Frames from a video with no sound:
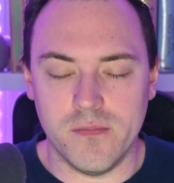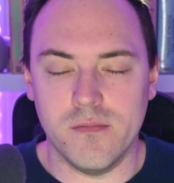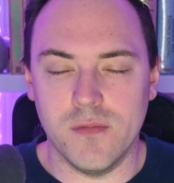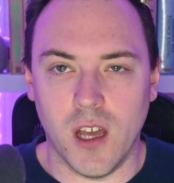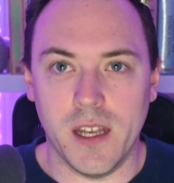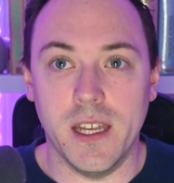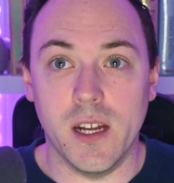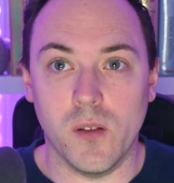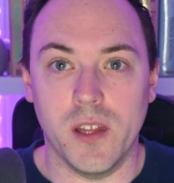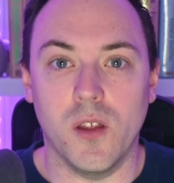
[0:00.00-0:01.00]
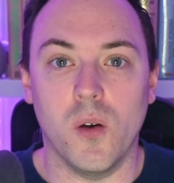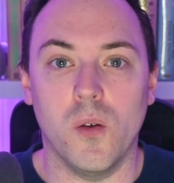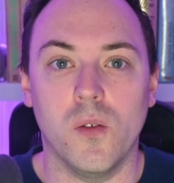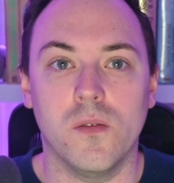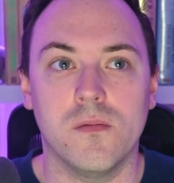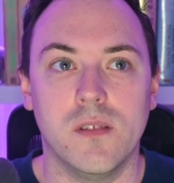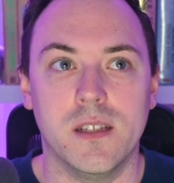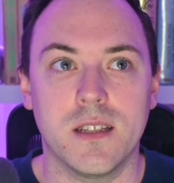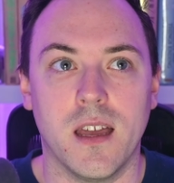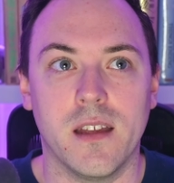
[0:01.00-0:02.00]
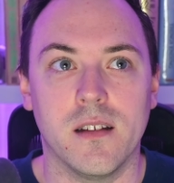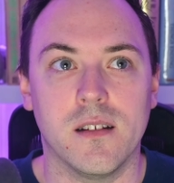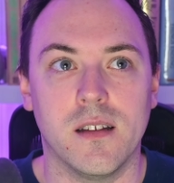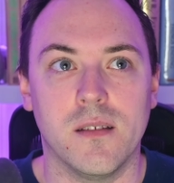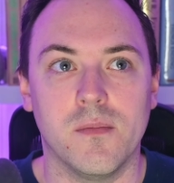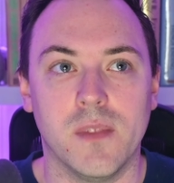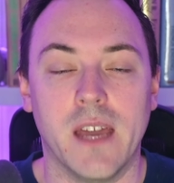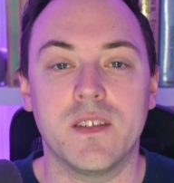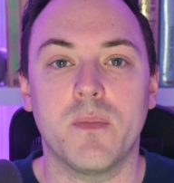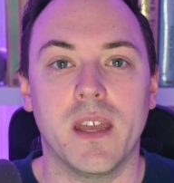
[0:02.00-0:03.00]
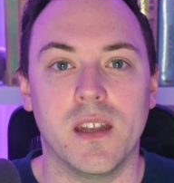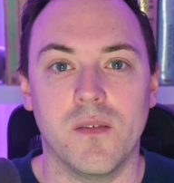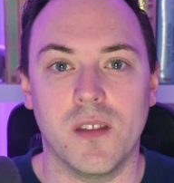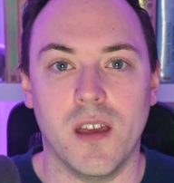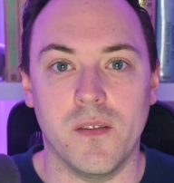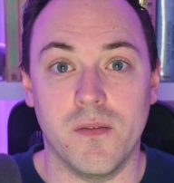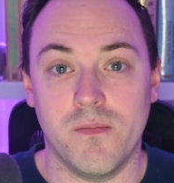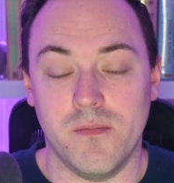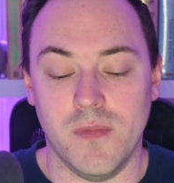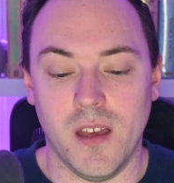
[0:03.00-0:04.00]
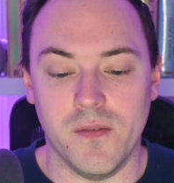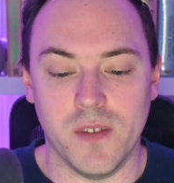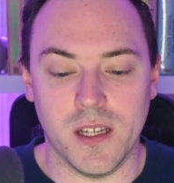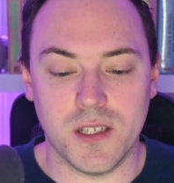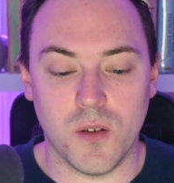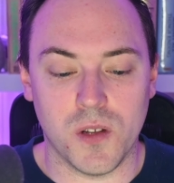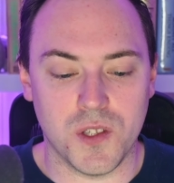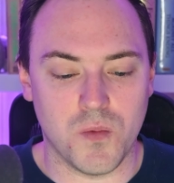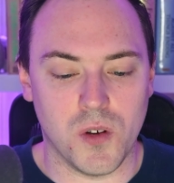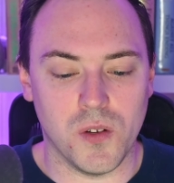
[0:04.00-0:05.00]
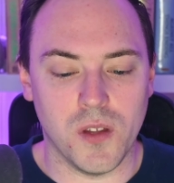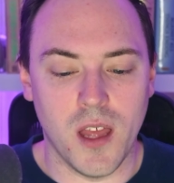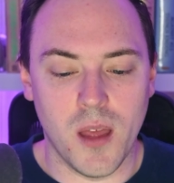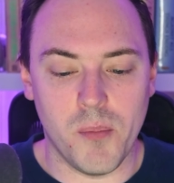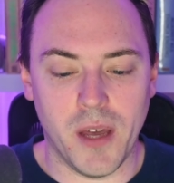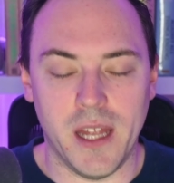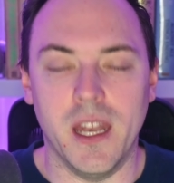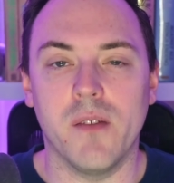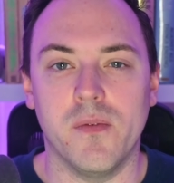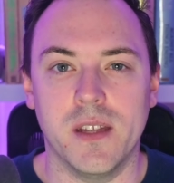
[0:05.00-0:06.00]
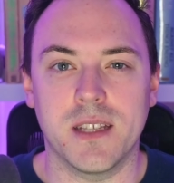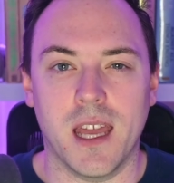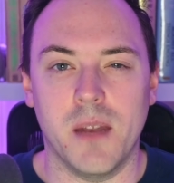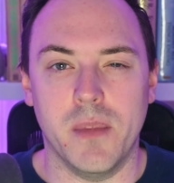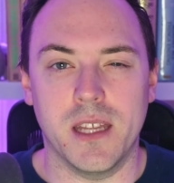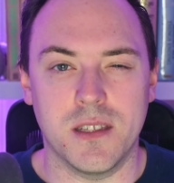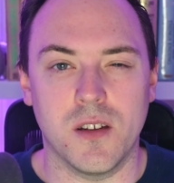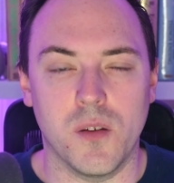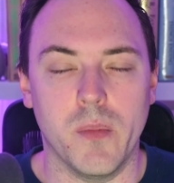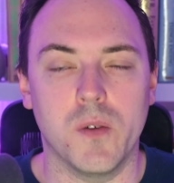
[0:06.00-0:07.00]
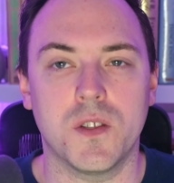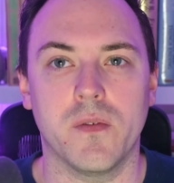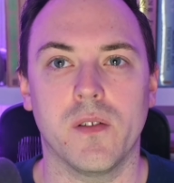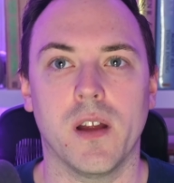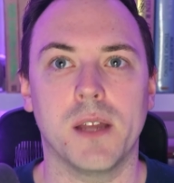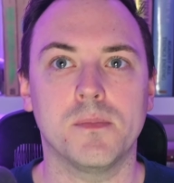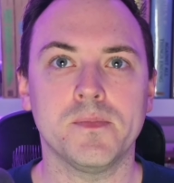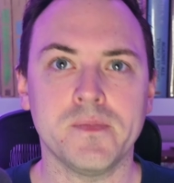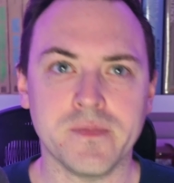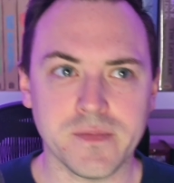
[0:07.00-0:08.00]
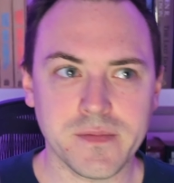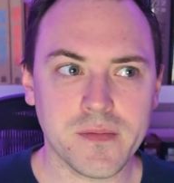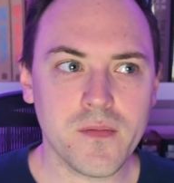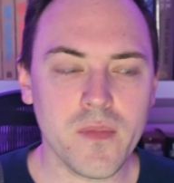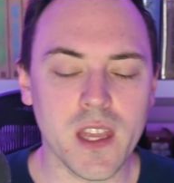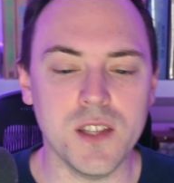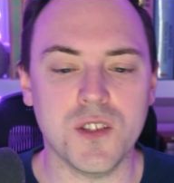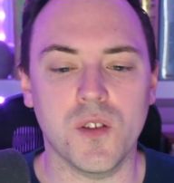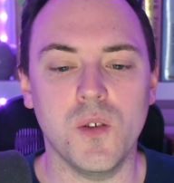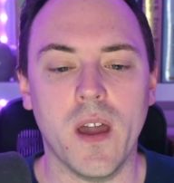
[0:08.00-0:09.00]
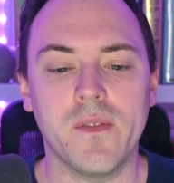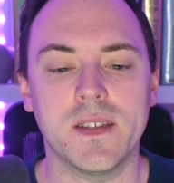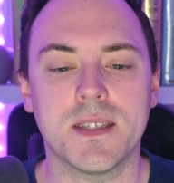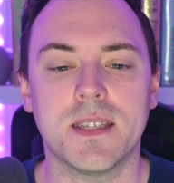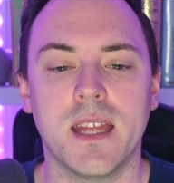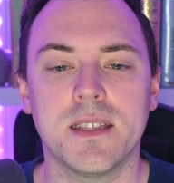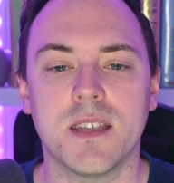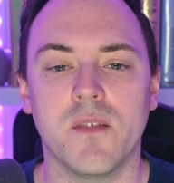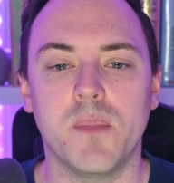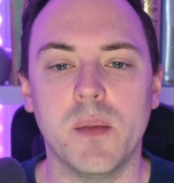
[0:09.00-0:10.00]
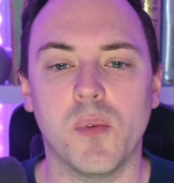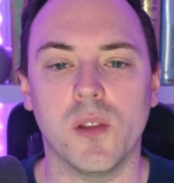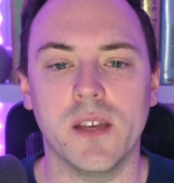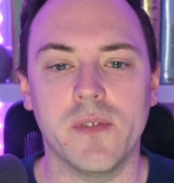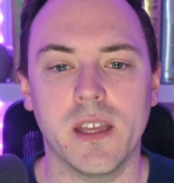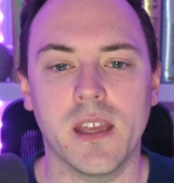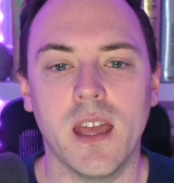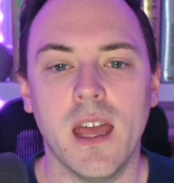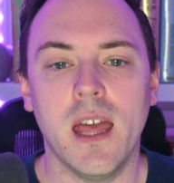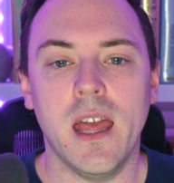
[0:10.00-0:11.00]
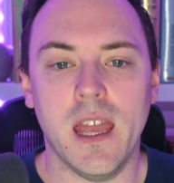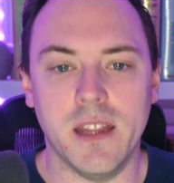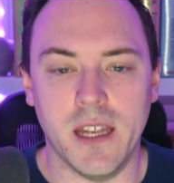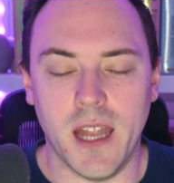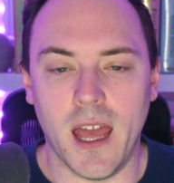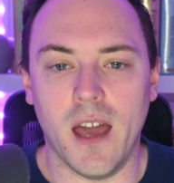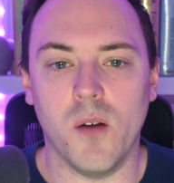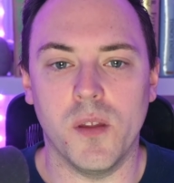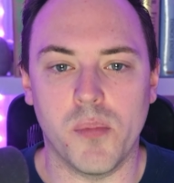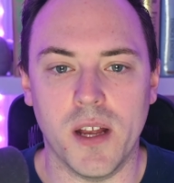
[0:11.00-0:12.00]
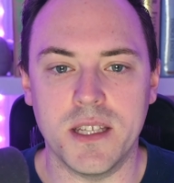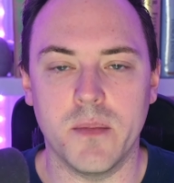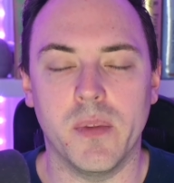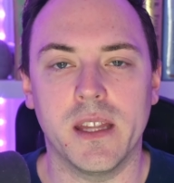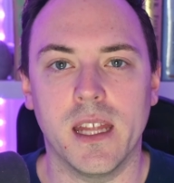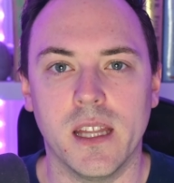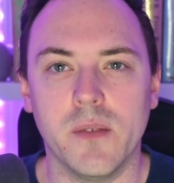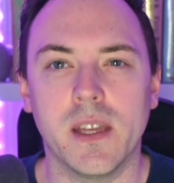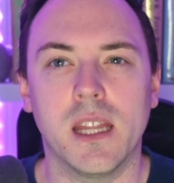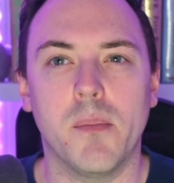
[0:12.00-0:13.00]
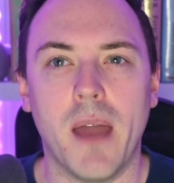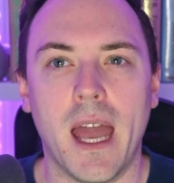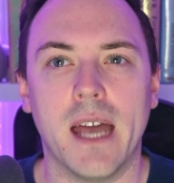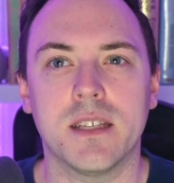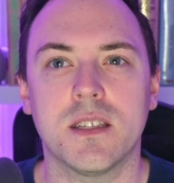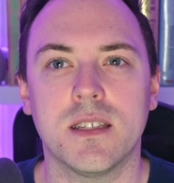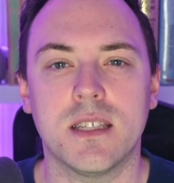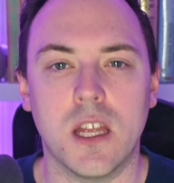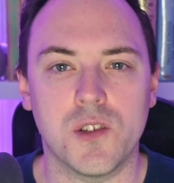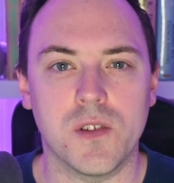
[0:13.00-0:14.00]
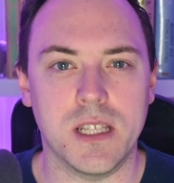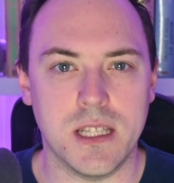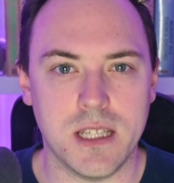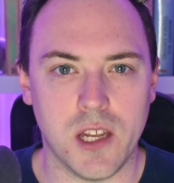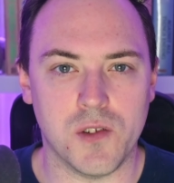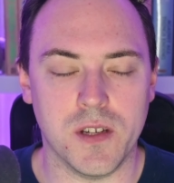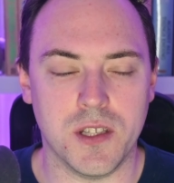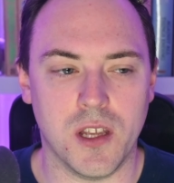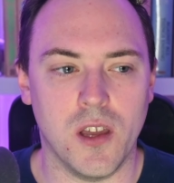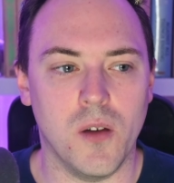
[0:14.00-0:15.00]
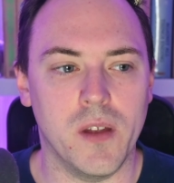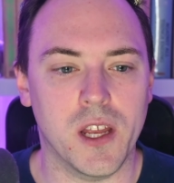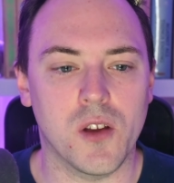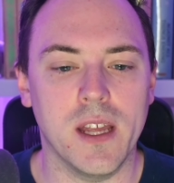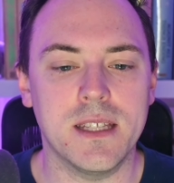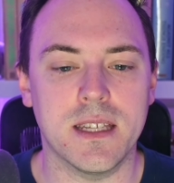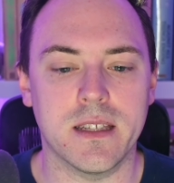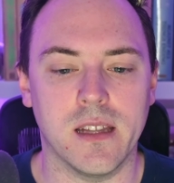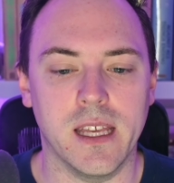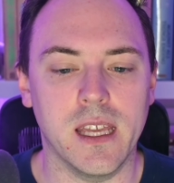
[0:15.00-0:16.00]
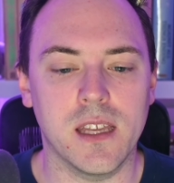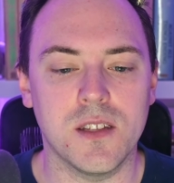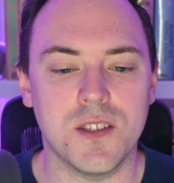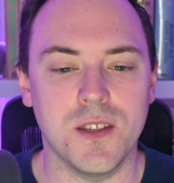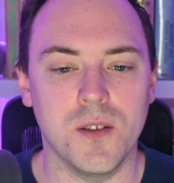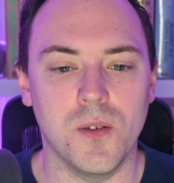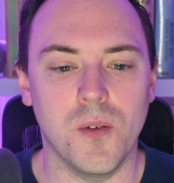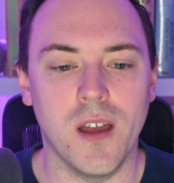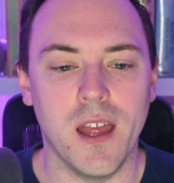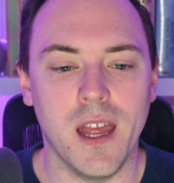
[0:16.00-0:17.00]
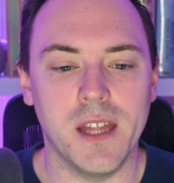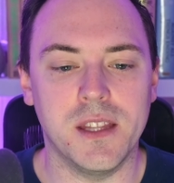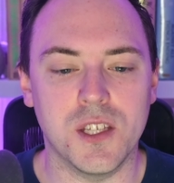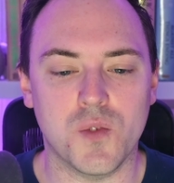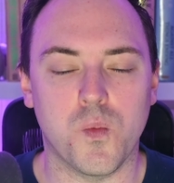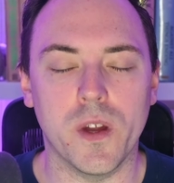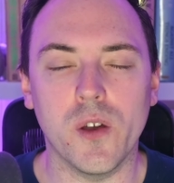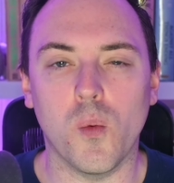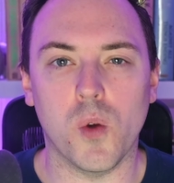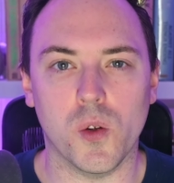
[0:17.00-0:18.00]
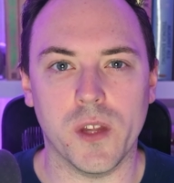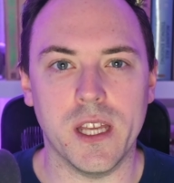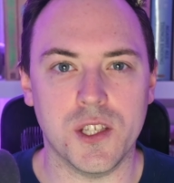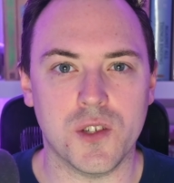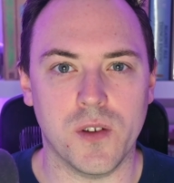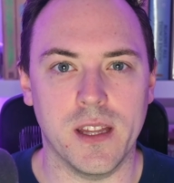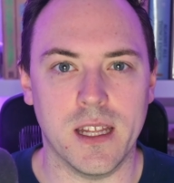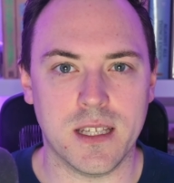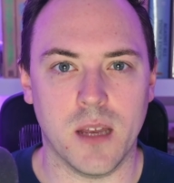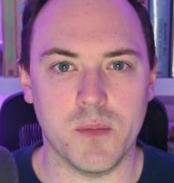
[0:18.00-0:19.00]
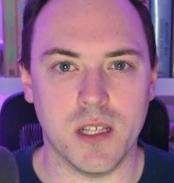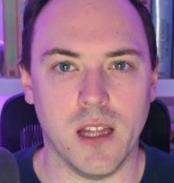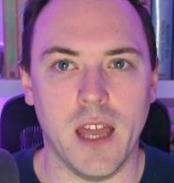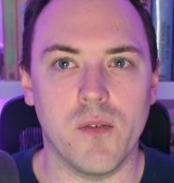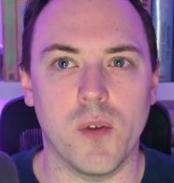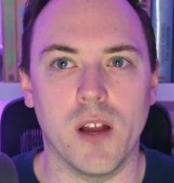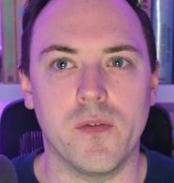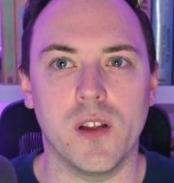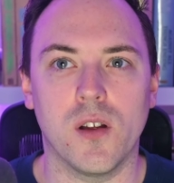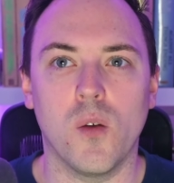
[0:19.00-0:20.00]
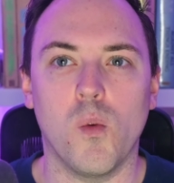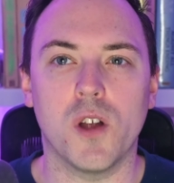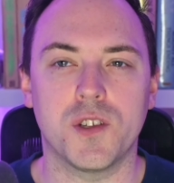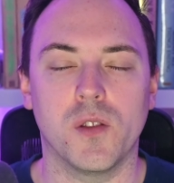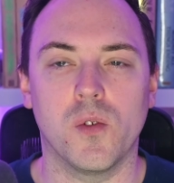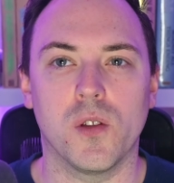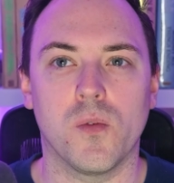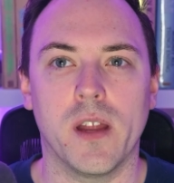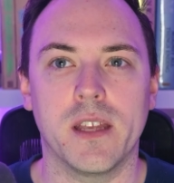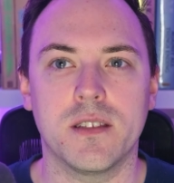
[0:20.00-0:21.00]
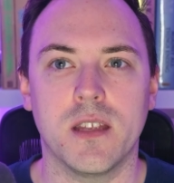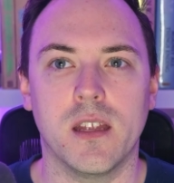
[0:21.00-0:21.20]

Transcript: not nearly the whole entire lifespan of Tolkien's world, but enough of it to kind of be considered most of it, right? And so you have this sense of people living in the now, the present, but then living in the past centuries and centuries ago. And it creates this link to this real world history that's come to life, where if you're watching Lord of the Rings